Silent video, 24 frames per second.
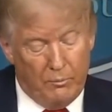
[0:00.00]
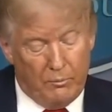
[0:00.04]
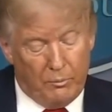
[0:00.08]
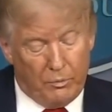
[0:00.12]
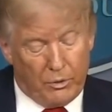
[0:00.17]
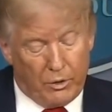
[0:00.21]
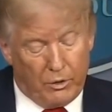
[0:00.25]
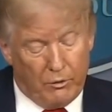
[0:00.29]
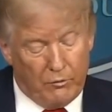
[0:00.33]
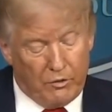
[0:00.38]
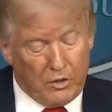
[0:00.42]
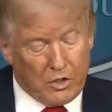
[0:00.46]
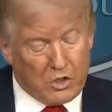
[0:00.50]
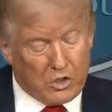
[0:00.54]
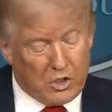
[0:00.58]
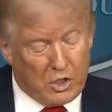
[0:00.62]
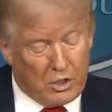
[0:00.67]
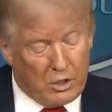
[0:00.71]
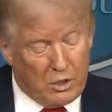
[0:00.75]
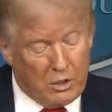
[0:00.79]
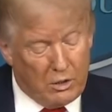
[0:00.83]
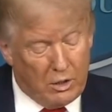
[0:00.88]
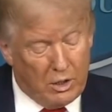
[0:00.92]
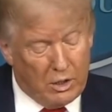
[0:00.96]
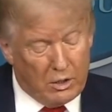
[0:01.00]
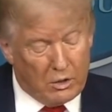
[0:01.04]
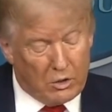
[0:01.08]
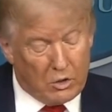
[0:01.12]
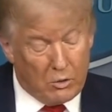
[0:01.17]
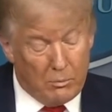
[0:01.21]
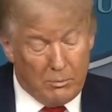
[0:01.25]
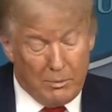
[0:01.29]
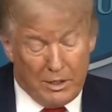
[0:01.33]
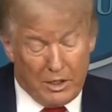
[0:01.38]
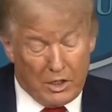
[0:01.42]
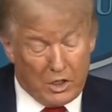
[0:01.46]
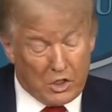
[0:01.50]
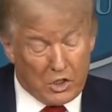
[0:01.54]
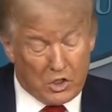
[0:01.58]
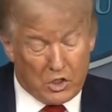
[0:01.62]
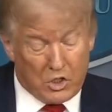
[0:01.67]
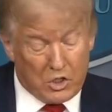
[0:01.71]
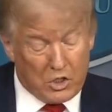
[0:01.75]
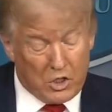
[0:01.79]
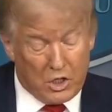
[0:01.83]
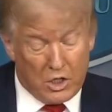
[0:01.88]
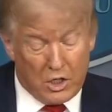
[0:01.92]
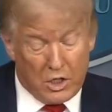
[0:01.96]
visit and
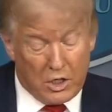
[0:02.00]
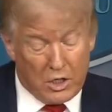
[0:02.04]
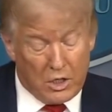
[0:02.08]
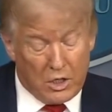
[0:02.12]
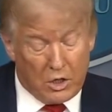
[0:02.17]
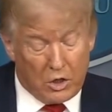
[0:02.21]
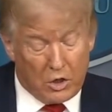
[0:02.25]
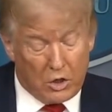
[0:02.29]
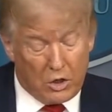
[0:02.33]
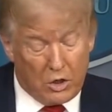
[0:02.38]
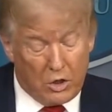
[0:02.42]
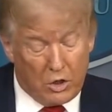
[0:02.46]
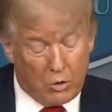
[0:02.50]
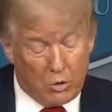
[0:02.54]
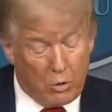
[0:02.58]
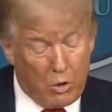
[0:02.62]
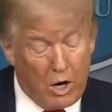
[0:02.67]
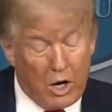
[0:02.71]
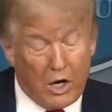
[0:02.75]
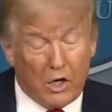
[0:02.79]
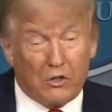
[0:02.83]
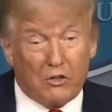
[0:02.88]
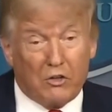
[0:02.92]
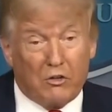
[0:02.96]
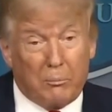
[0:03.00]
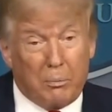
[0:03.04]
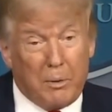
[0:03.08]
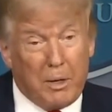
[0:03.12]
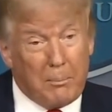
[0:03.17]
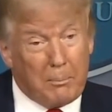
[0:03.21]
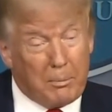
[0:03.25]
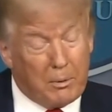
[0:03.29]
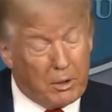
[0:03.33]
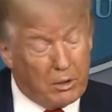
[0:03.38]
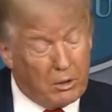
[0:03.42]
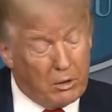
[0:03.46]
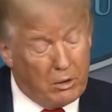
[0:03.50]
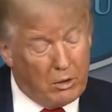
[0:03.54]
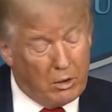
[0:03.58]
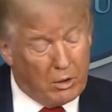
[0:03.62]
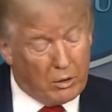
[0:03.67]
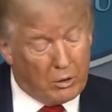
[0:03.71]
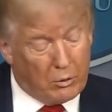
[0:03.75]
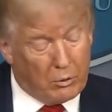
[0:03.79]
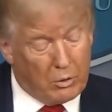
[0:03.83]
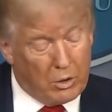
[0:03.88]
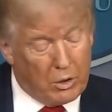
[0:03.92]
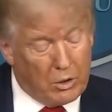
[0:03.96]
tremendous throngs of people
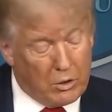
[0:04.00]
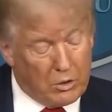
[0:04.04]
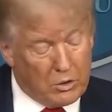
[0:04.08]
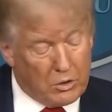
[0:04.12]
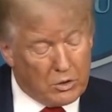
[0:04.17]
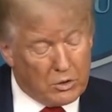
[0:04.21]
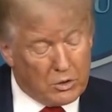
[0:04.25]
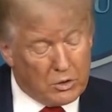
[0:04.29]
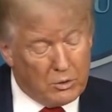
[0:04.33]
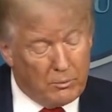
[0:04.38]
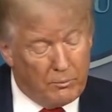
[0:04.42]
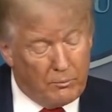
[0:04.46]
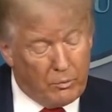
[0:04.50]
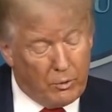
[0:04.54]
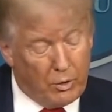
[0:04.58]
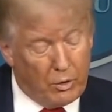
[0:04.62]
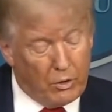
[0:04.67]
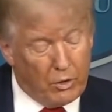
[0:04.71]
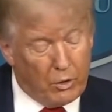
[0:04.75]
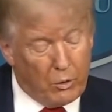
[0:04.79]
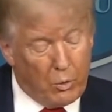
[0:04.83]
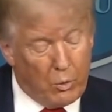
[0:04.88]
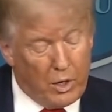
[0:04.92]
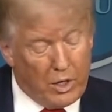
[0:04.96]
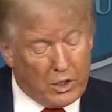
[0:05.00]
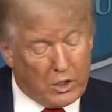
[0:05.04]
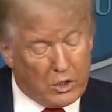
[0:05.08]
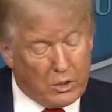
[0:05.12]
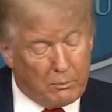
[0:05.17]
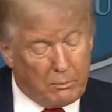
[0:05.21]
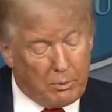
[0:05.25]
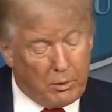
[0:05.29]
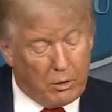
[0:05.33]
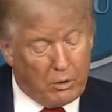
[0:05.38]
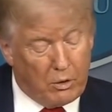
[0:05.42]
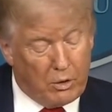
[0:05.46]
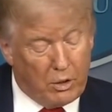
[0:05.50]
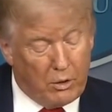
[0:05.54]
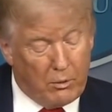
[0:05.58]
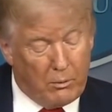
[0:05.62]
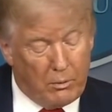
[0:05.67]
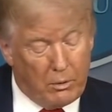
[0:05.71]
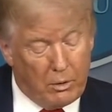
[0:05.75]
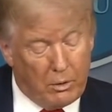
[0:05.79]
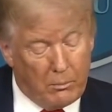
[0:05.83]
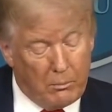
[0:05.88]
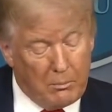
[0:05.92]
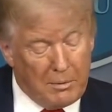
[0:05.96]
along the roads on the way to
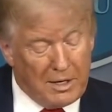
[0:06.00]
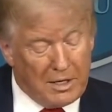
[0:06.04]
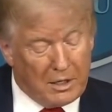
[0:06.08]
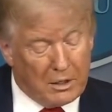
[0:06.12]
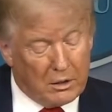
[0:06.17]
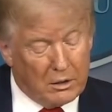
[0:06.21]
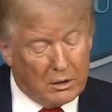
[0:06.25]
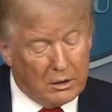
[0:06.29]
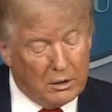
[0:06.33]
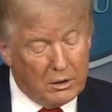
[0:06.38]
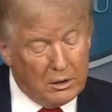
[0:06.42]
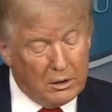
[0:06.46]
Puritan Medical.